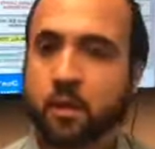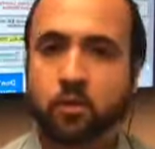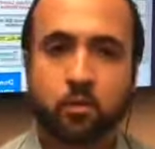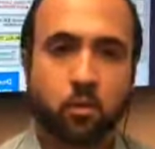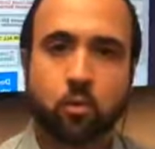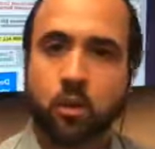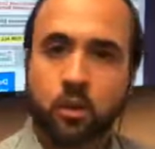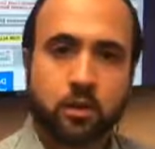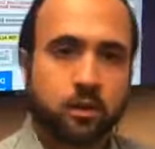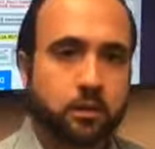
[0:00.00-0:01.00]
So
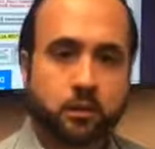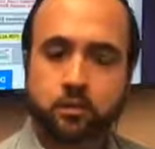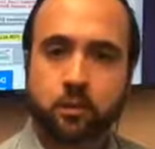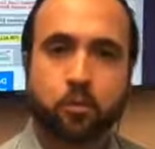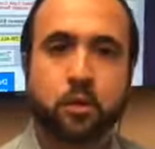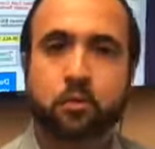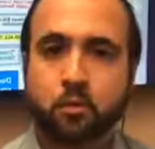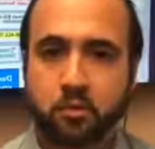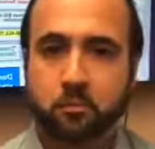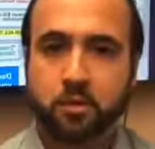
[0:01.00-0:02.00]
eh, separate
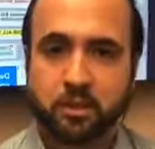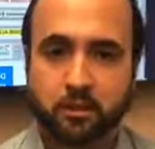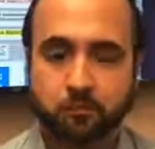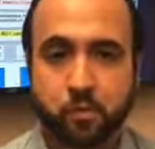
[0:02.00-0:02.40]
those completely.